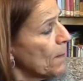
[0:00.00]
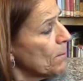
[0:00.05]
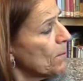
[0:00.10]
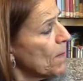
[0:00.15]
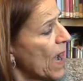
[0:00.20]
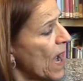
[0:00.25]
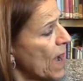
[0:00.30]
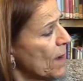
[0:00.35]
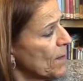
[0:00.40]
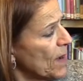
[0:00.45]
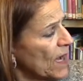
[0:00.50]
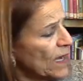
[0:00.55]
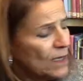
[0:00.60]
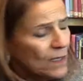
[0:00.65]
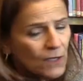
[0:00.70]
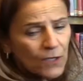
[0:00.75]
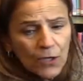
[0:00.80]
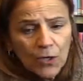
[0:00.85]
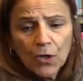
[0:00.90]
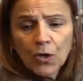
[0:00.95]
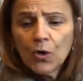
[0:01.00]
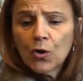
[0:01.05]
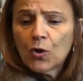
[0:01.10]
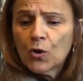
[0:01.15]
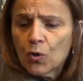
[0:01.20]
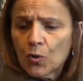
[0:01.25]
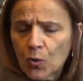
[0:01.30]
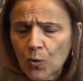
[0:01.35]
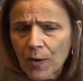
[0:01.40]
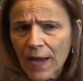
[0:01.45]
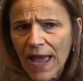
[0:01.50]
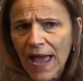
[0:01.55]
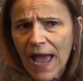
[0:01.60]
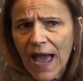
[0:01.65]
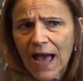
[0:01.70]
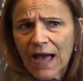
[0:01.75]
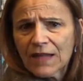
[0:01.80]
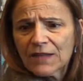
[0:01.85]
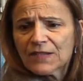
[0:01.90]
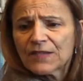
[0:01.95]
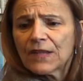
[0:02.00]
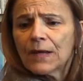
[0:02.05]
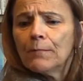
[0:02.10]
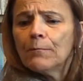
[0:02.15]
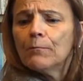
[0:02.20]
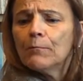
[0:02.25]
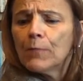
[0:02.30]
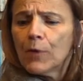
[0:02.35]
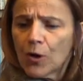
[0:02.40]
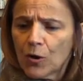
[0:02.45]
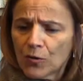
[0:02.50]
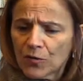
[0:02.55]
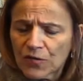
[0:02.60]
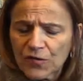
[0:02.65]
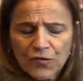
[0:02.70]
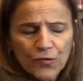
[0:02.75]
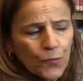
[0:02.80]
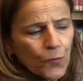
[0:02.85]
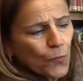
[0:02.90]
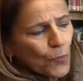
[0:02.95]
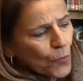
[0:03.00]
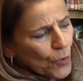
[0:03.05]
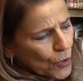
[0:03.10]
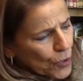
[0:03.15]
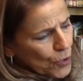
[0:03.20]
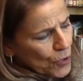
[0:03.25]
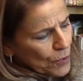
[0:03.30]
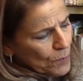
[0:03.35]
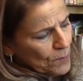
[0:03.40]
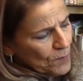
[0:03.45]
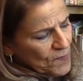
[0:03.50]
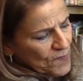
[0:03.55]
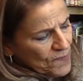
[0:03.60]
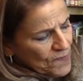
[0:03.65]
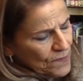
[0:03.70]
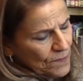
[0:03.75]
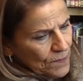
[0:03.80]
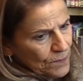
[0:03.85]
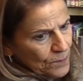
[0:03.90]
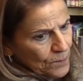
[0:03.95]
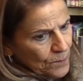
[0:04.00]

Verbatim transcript: Mama, who has the most worms?